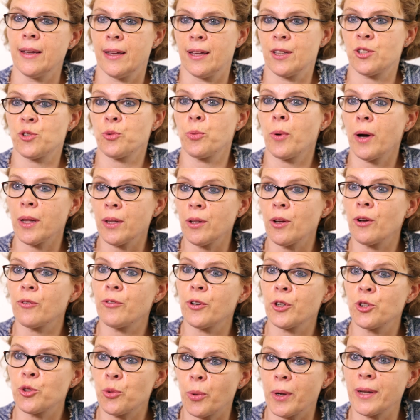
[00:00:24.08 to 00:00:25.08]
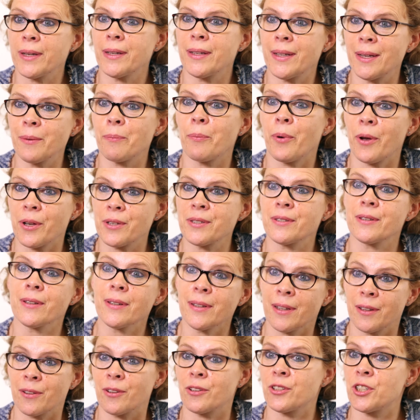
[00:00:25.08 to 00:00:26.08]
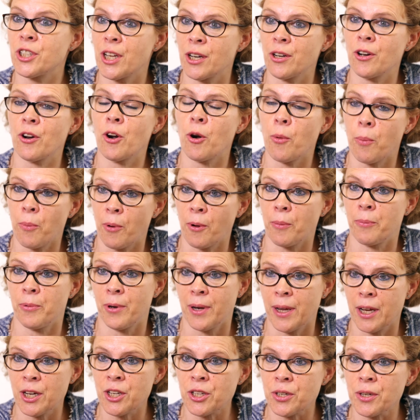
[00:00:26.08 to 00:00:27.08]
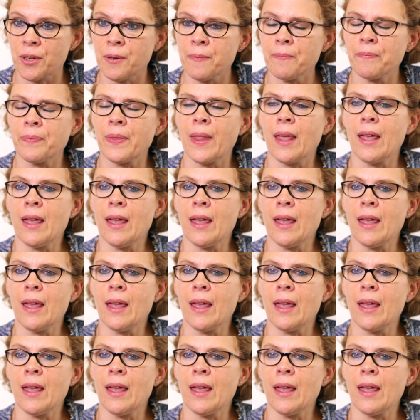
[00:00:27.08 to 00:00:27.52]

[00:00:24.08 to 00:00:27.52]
it's 1/20 in the general population.